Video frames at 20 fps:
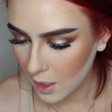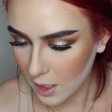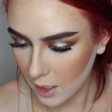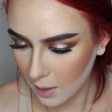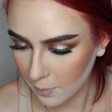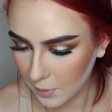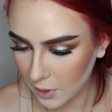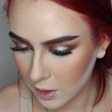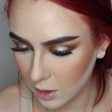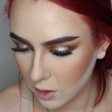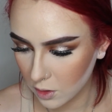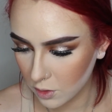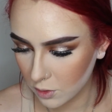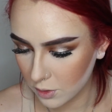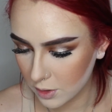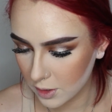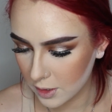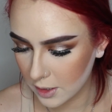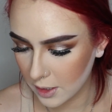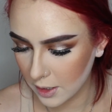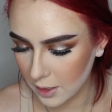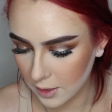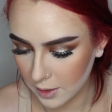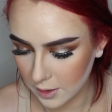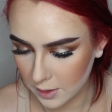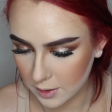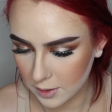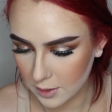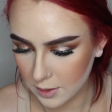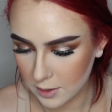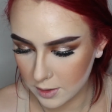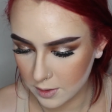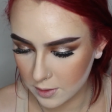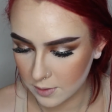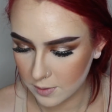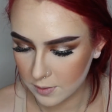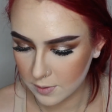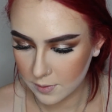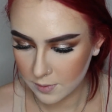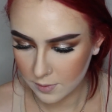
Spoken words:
And I'm going to use this